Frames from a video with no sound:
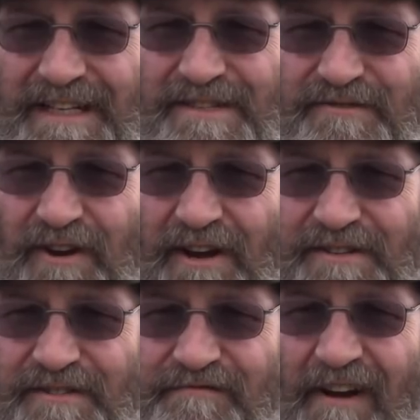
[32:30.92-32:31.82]
It is
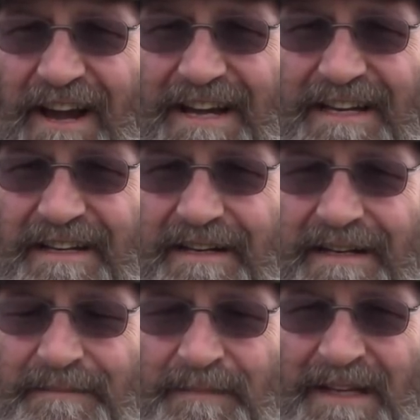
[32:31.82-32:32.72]
trying to rain.
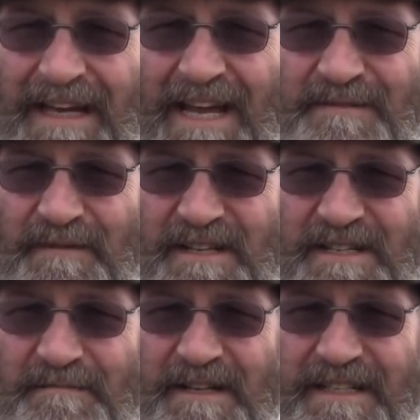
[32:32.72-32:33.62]
It has been
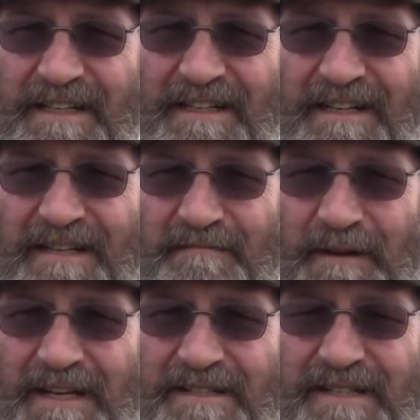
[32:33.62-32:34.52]
spitting a little
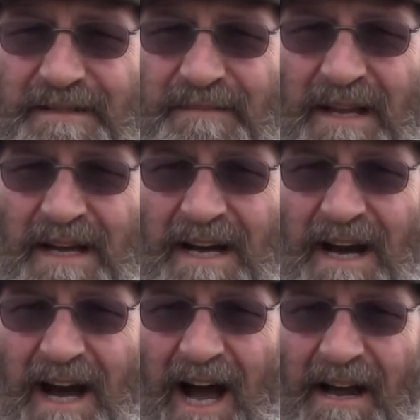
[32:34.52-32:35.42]
bit.
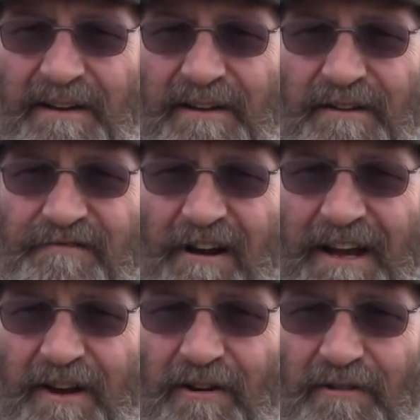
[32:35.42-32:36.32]
I'm going to
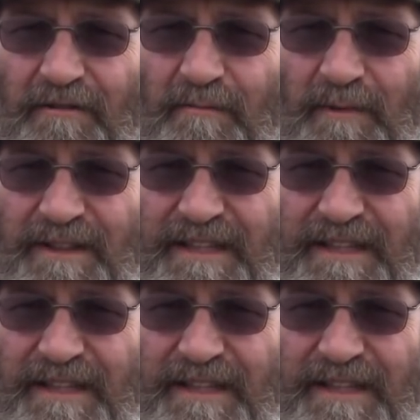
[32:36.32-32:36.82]
crack on with